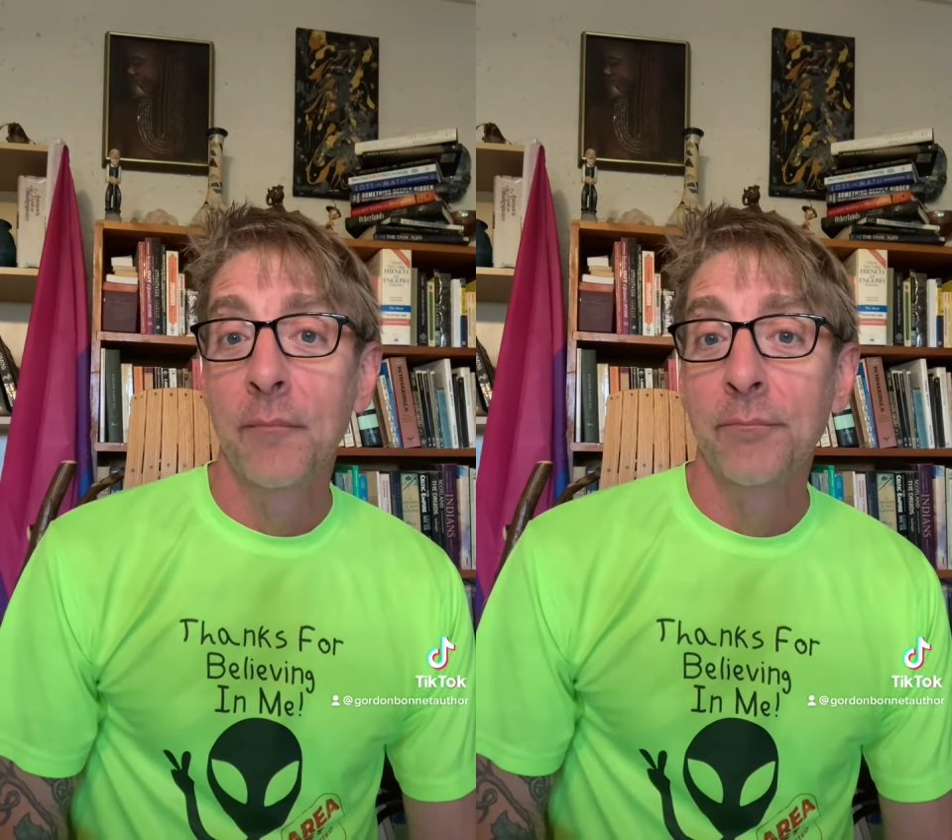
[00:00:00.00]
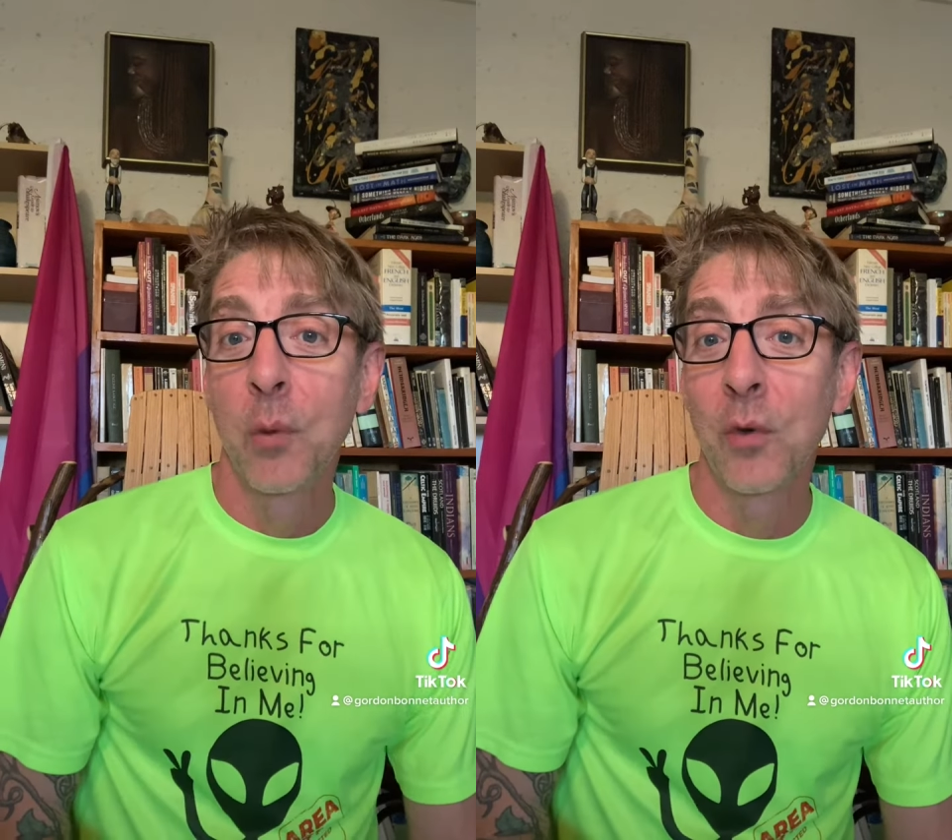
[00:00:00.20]

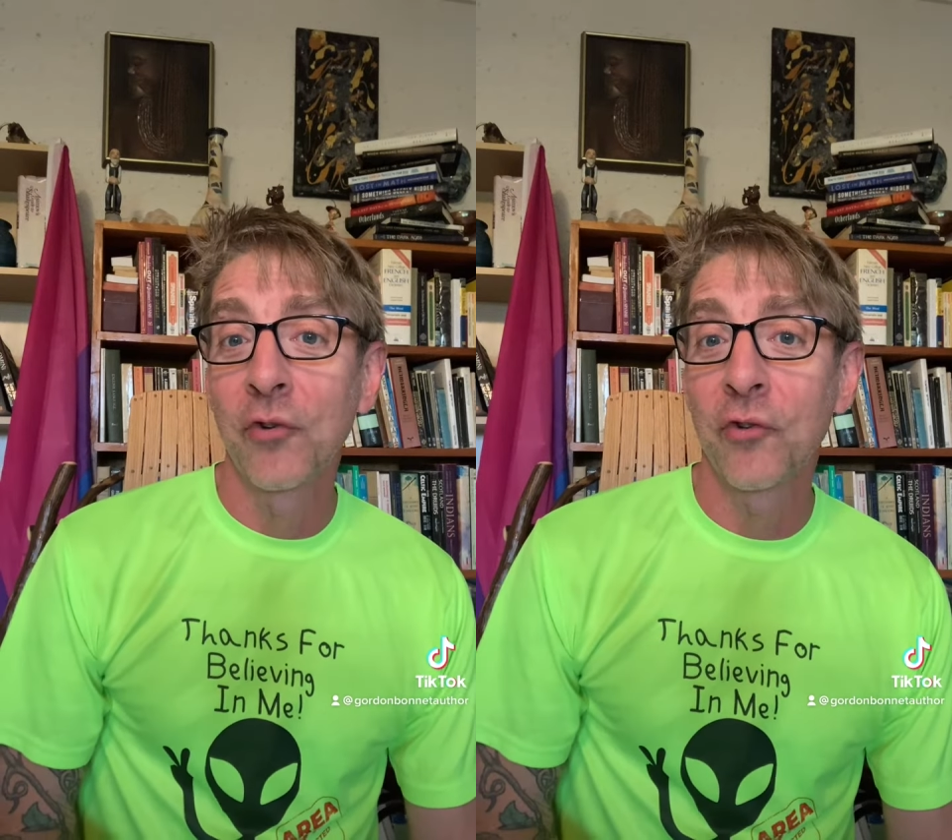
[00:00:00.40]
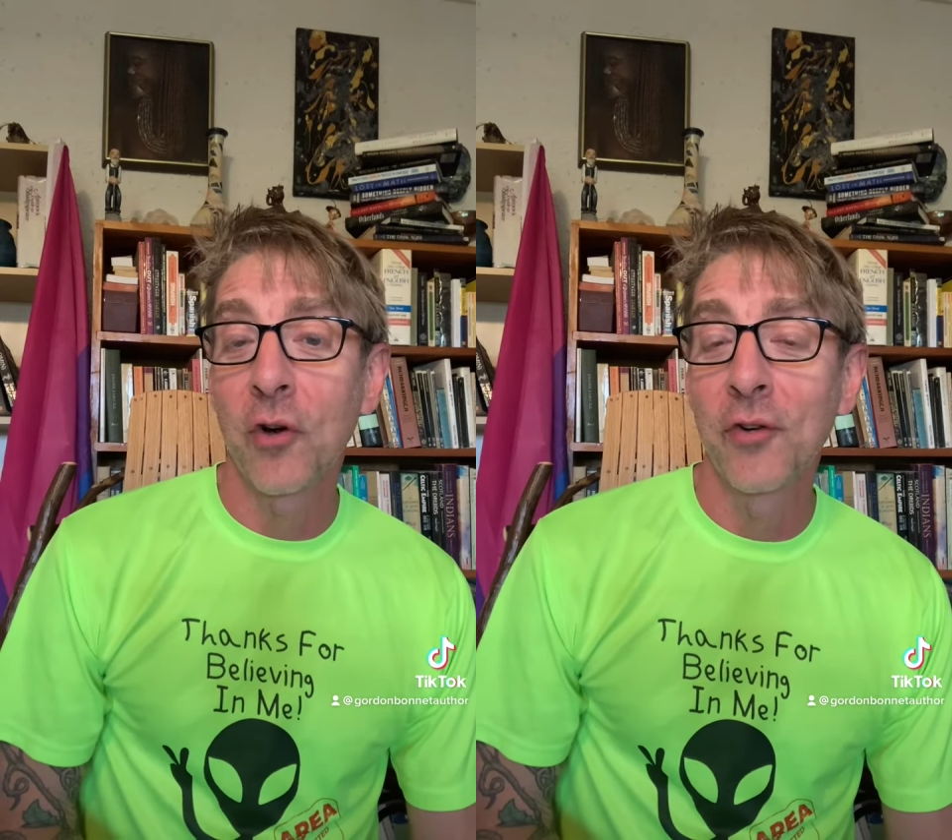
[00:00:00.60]
But once
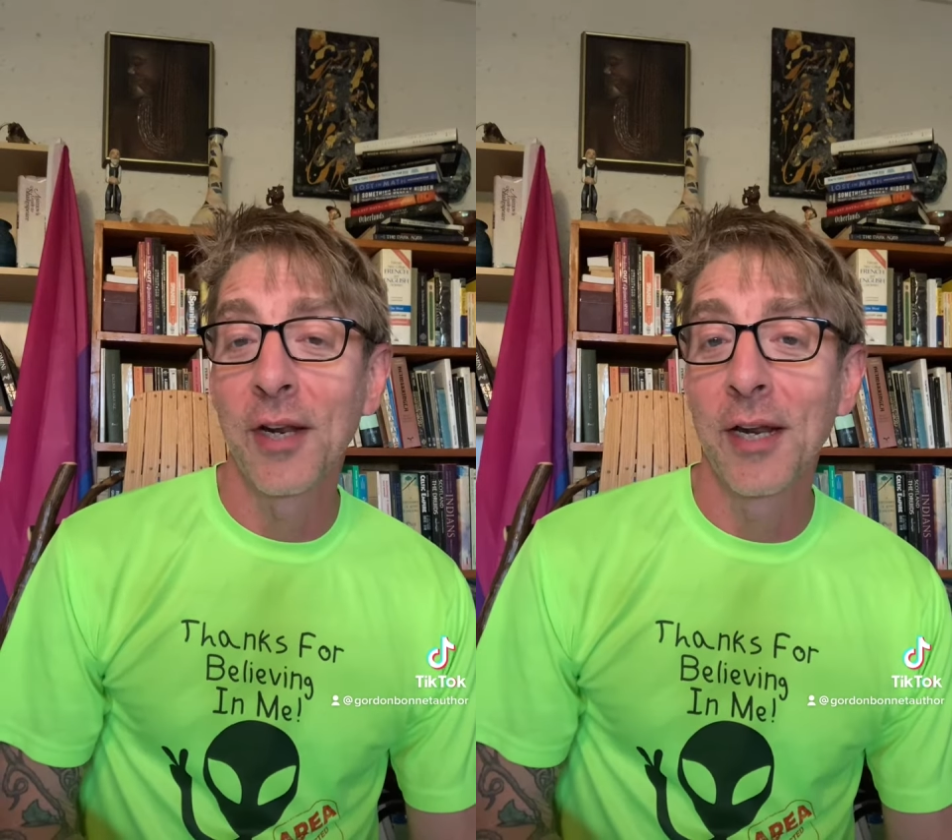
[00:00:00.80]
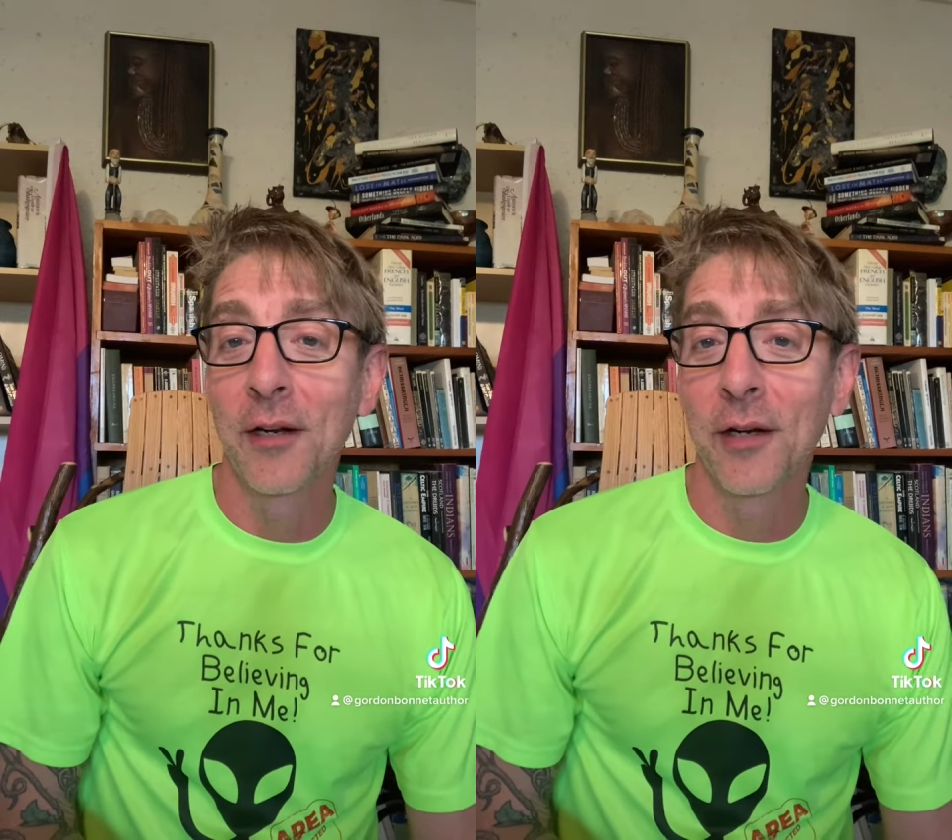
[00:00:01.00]
you start
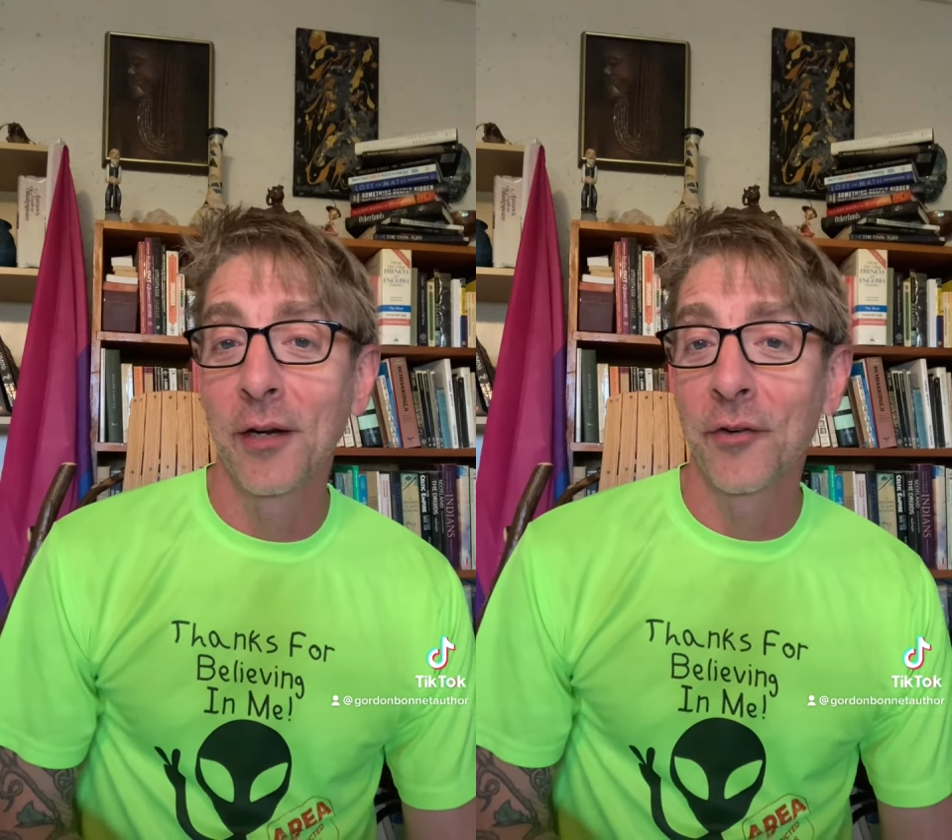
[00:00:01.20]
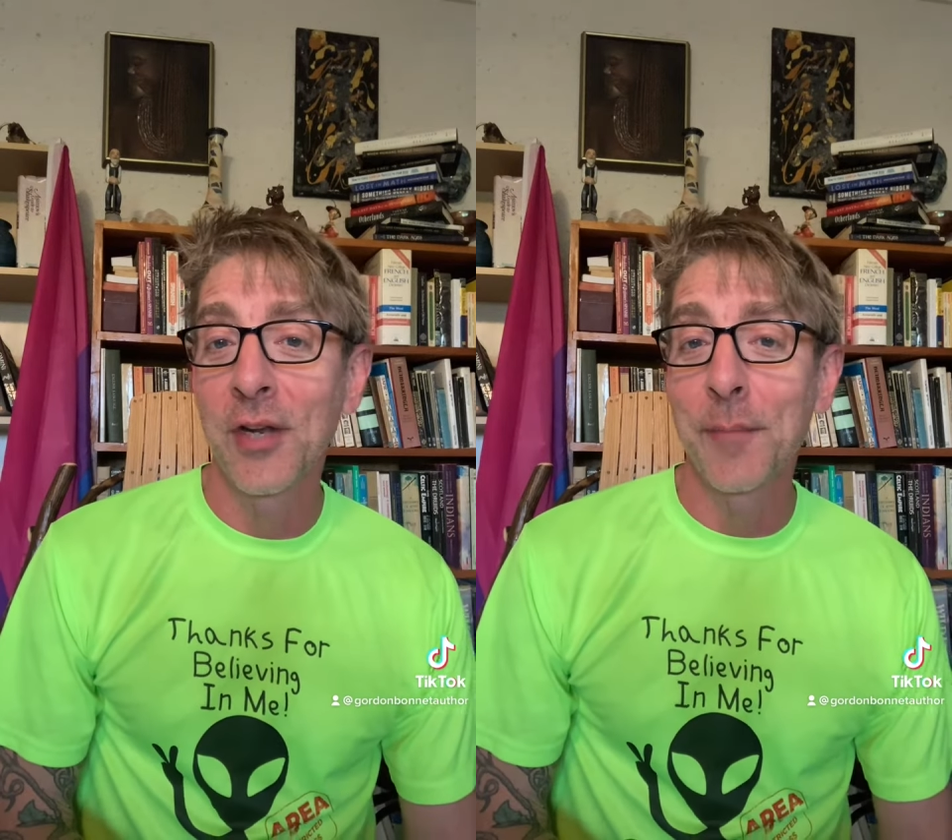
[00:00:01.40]
digging a
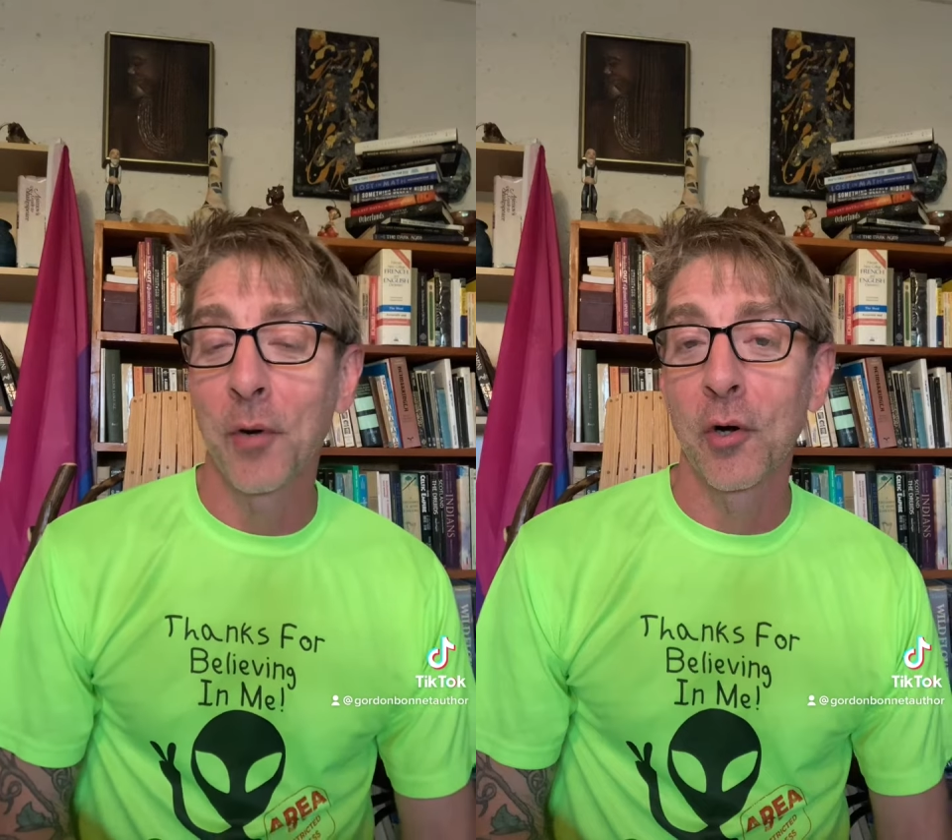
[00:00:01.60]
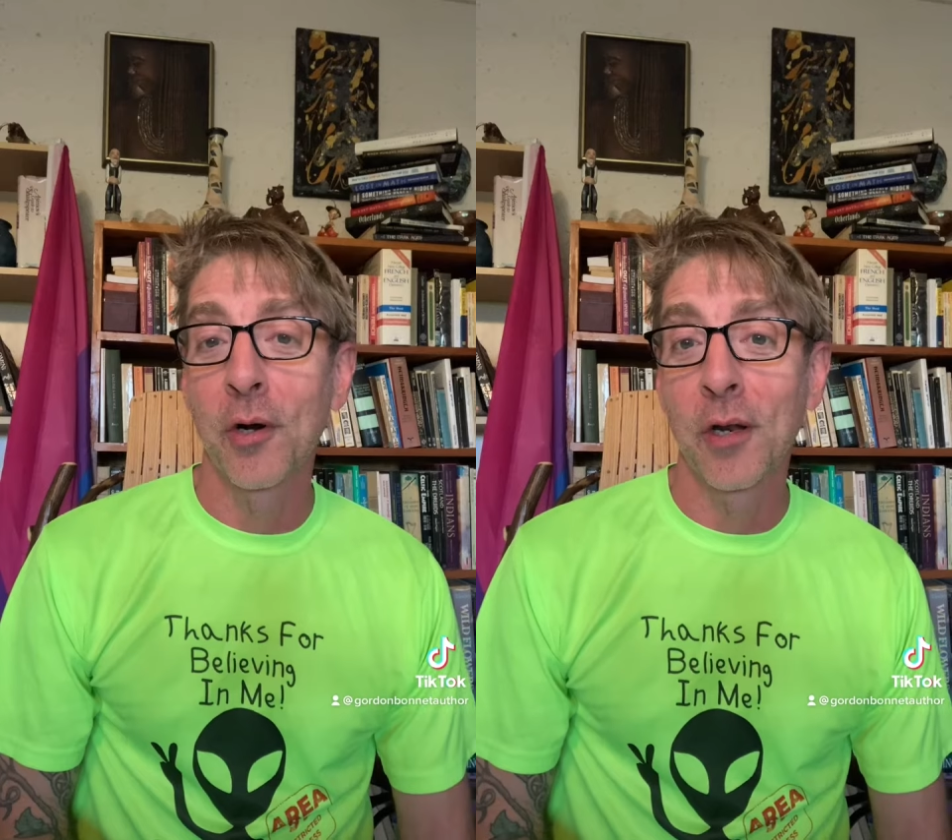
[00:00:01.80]
little deeper,